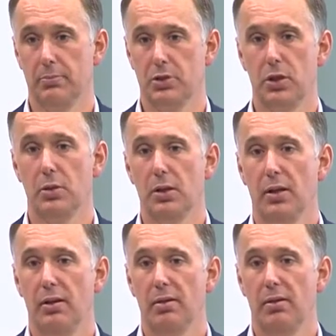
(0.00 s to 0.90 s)
So
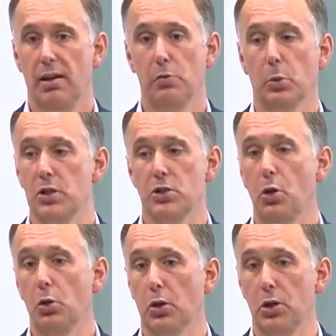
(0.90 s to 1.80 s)
everybody's
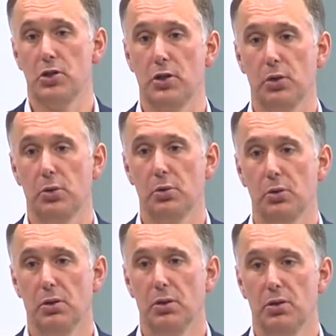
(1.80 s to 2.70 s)
not going to go
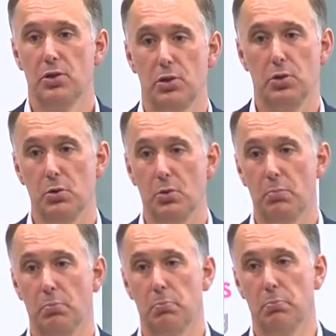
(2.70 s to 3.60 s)
to
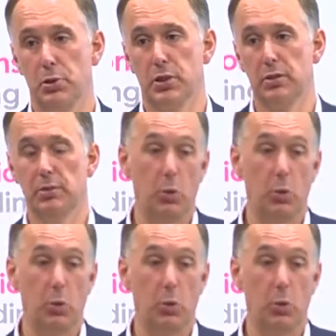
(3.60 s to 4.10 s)
Brazil.